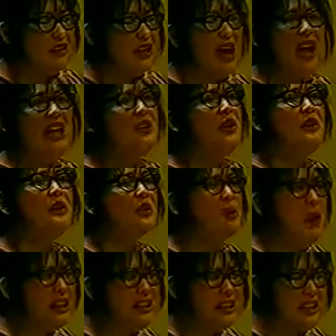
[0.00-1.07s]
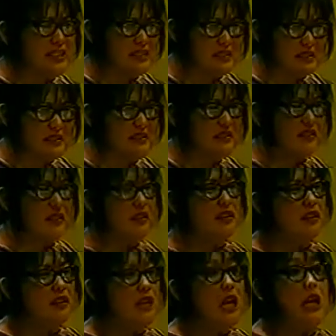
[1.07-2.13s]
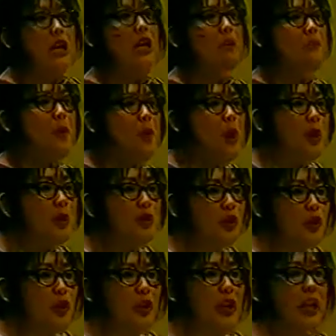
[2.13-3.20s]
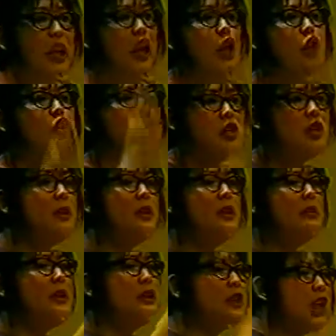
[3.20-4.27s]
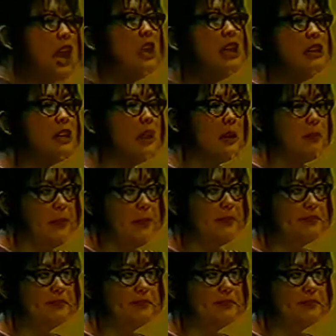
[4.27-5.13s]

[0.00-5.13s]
I don't want this. If we were to Korea, you would be drowned in the river.